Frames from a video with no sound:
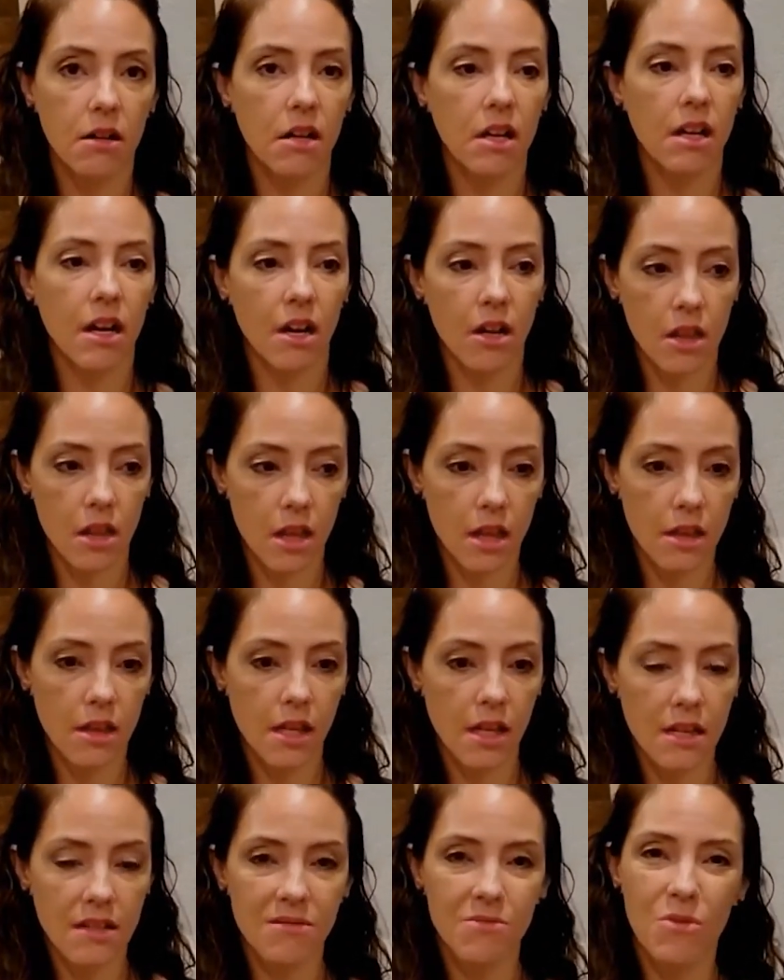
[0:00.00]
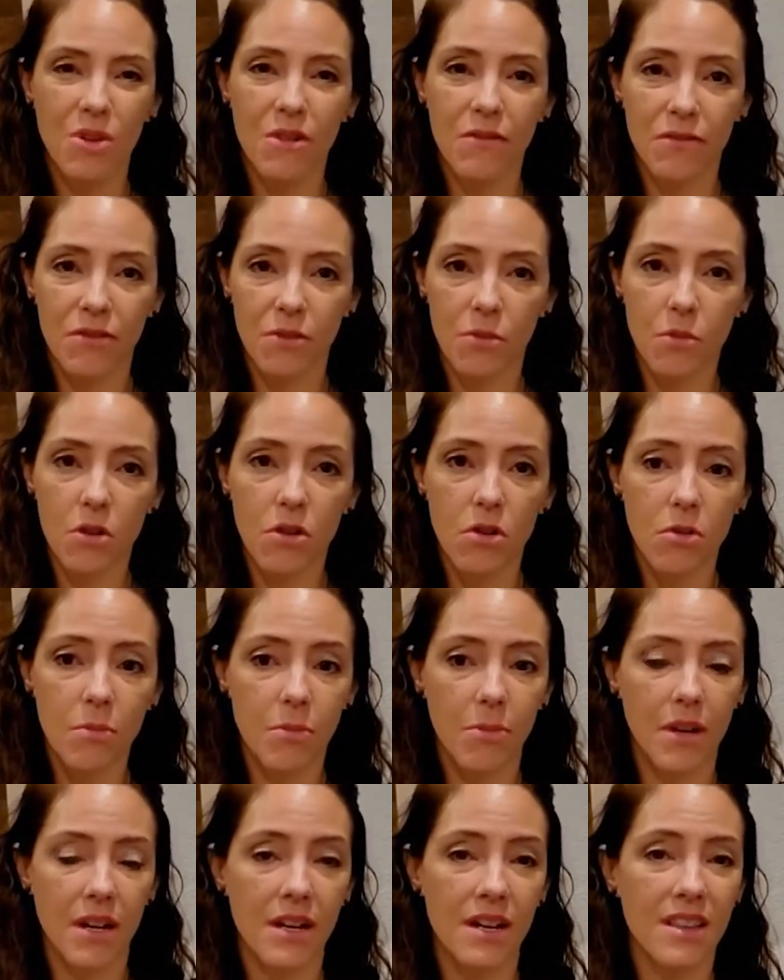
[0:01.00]
you know, things move through,
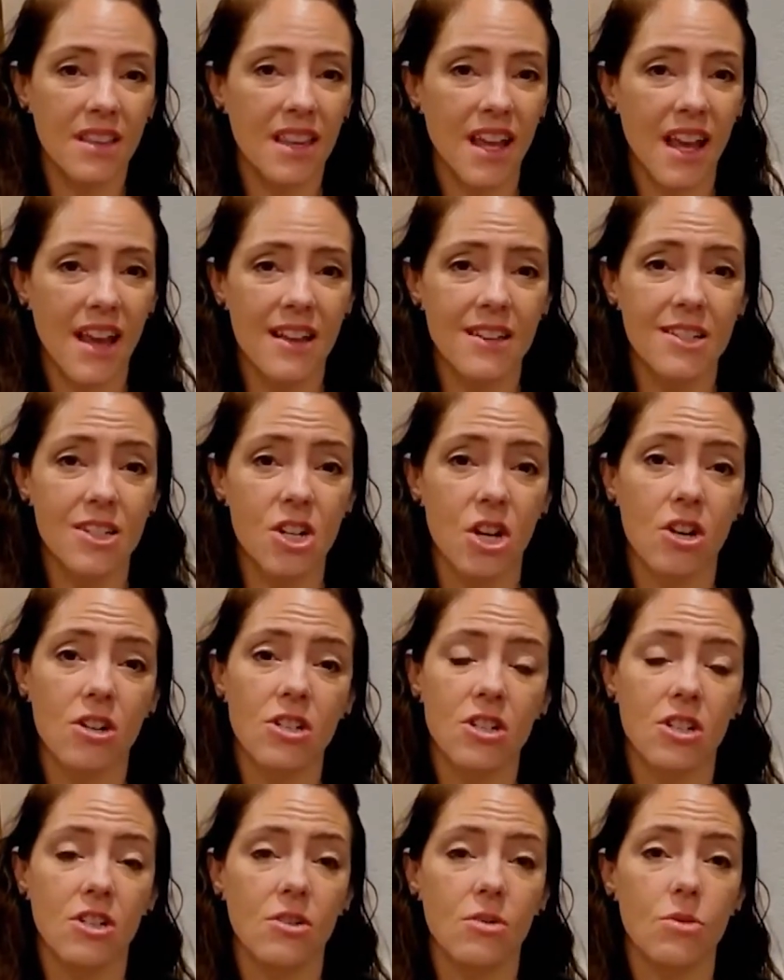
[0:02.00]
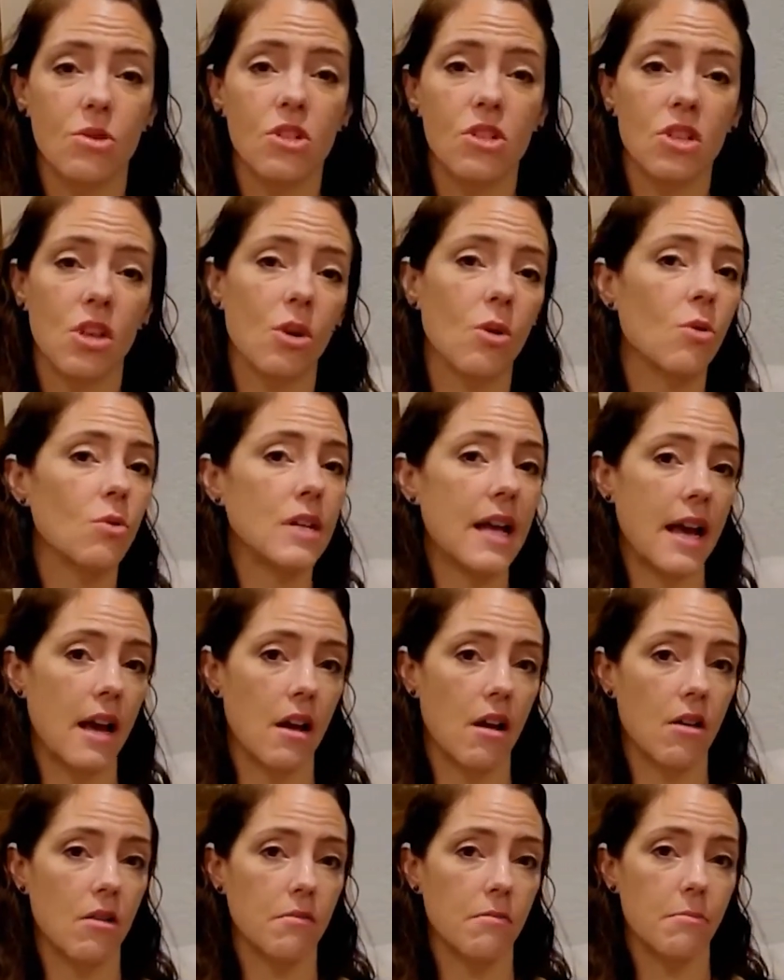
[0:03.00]
but they start to slow
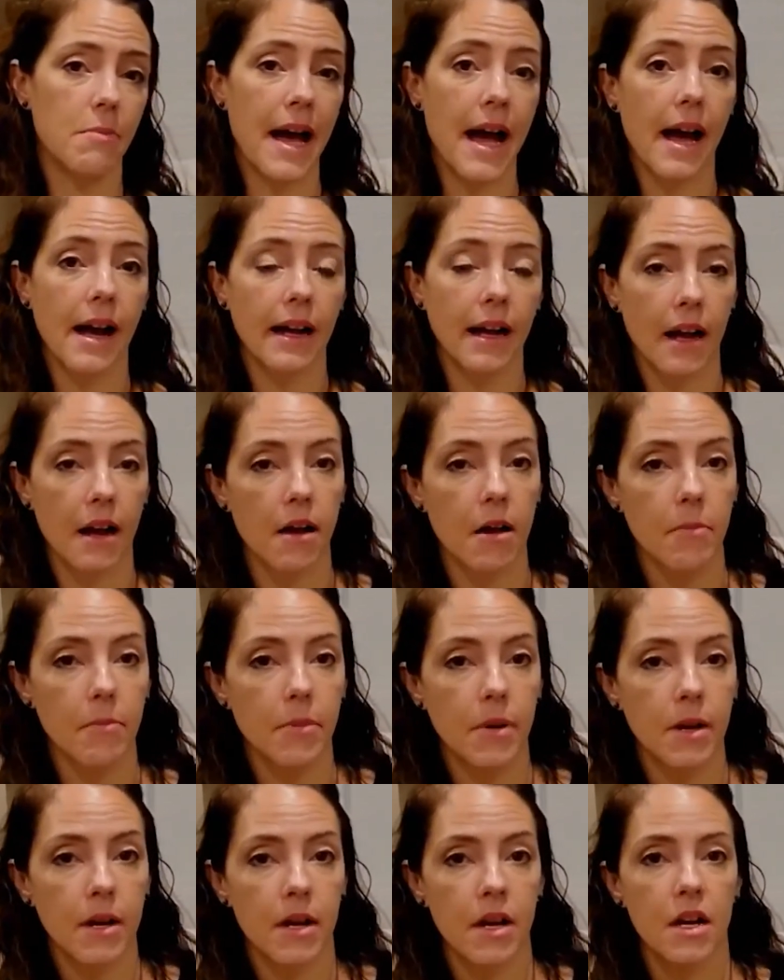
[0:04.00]
down, back up,